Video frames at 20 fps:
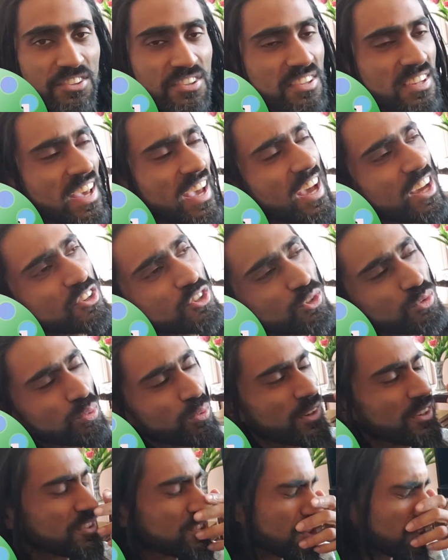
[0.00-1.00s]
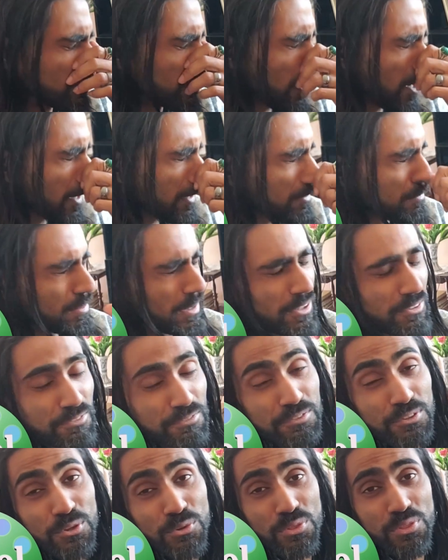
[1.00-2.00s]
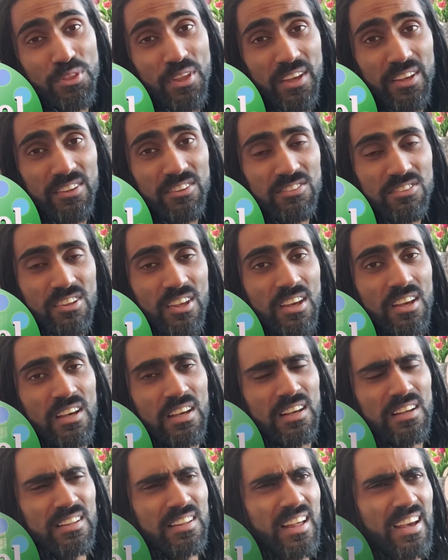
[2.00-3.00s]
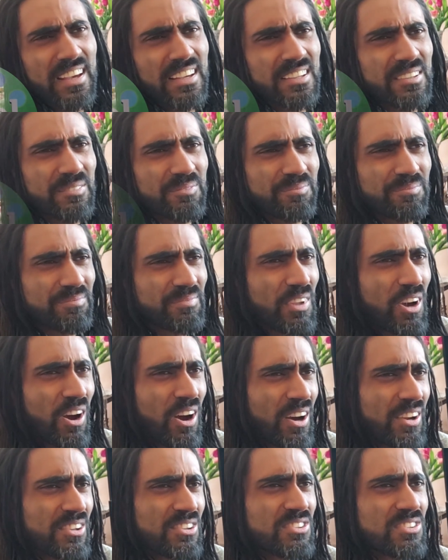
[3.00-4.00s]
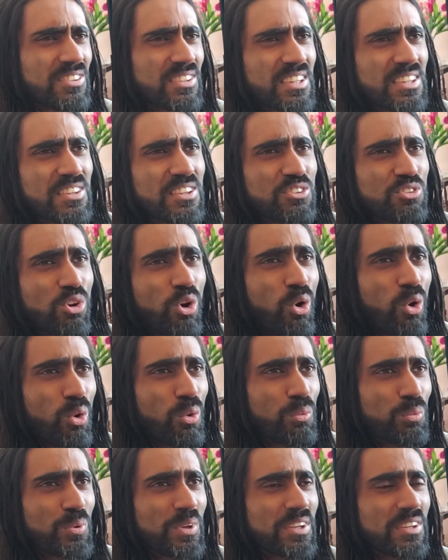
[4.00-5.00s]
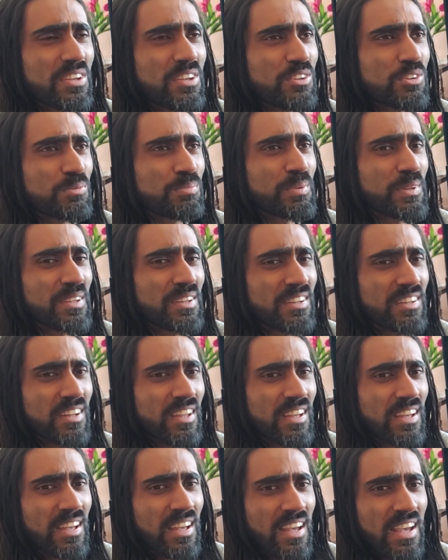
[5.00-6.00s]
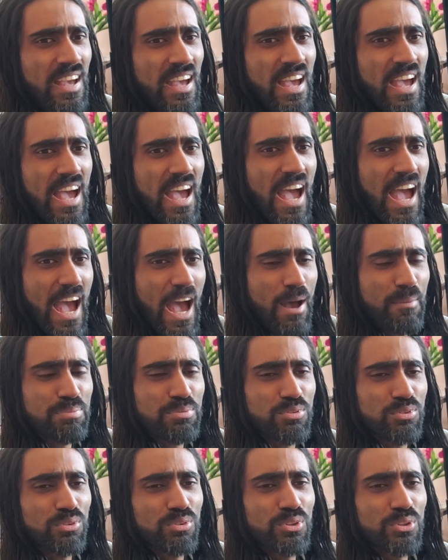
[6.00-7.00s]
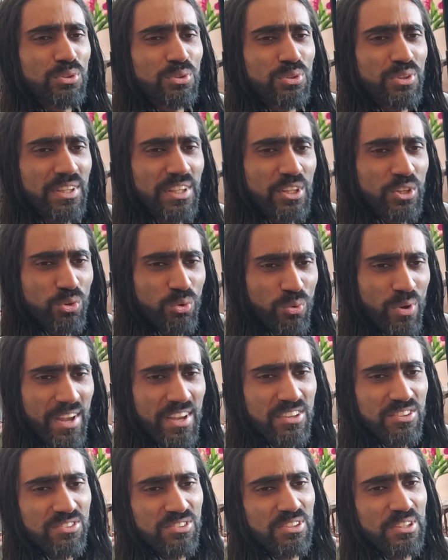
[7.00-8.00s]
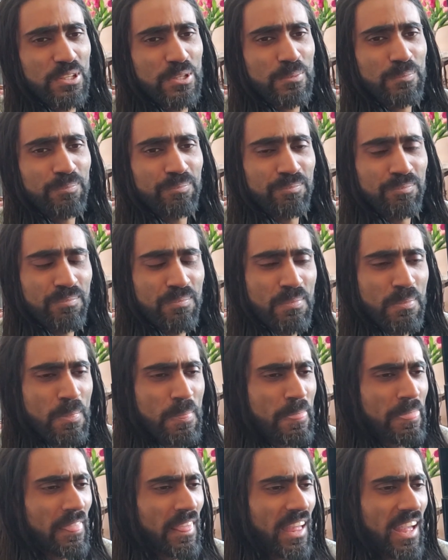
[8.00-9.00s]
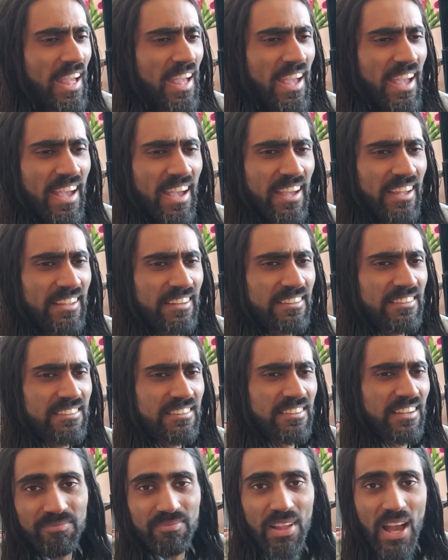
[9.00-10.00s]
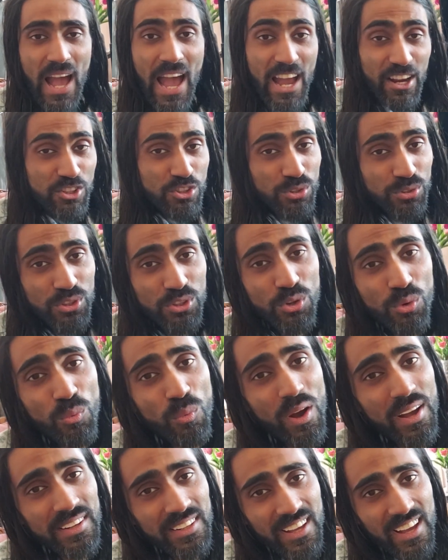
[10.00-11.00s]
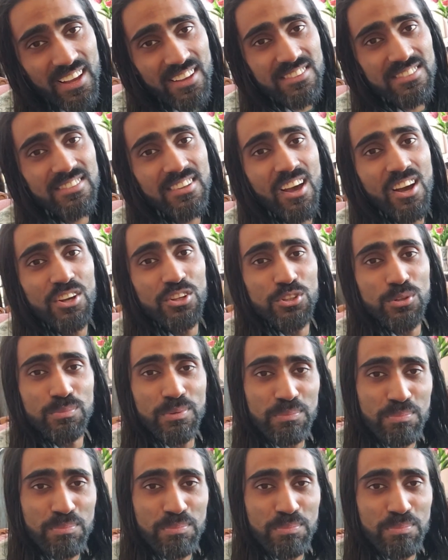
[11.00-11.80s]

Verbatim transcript: today I just wanted to talk about a few things. Like, honestly, this whole week has been absolutely crazy. And actually, you know what, guys? To be